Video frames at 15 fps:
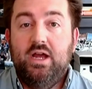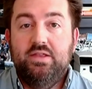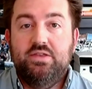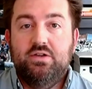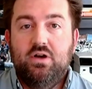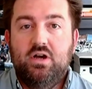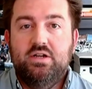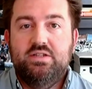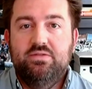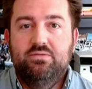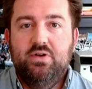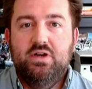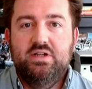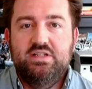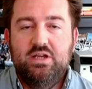There are some
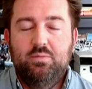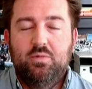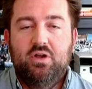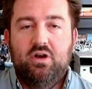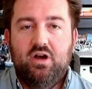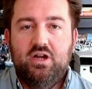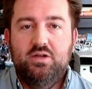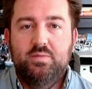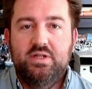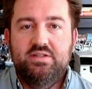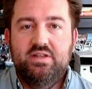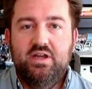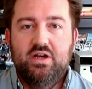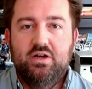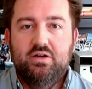very similar arguments
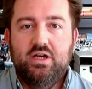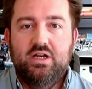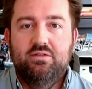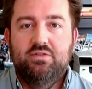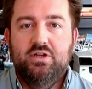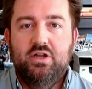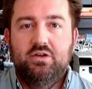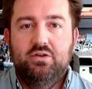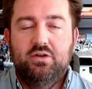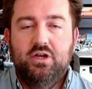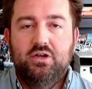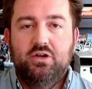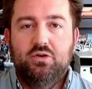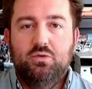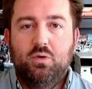there, kind of an, under,
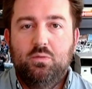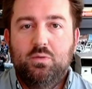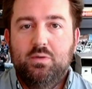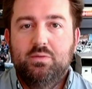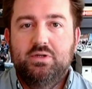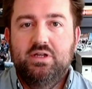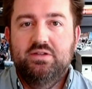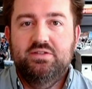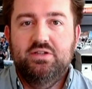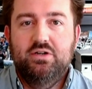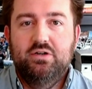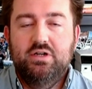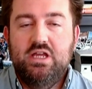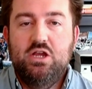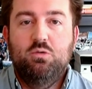under what we would consider
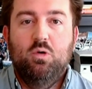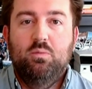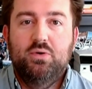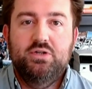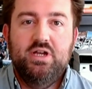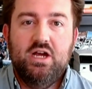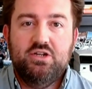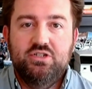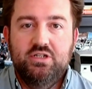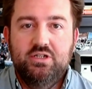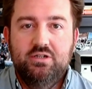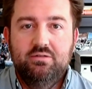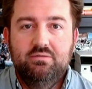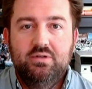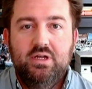an equal
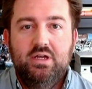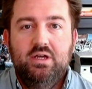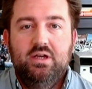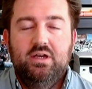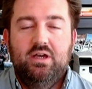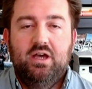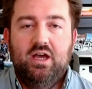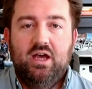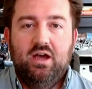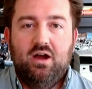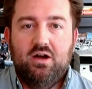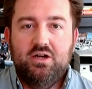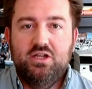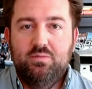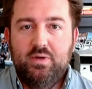protection uh,
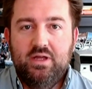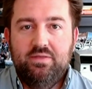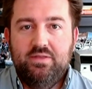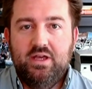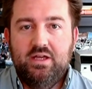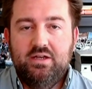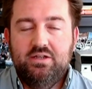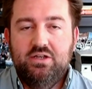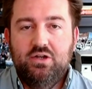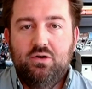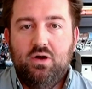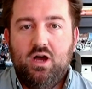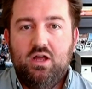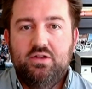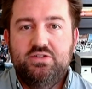argument that you know
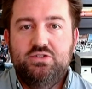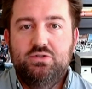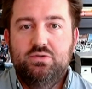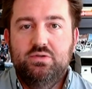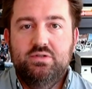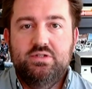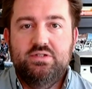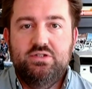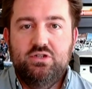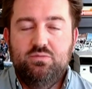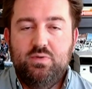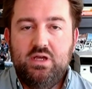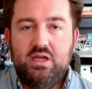all students should be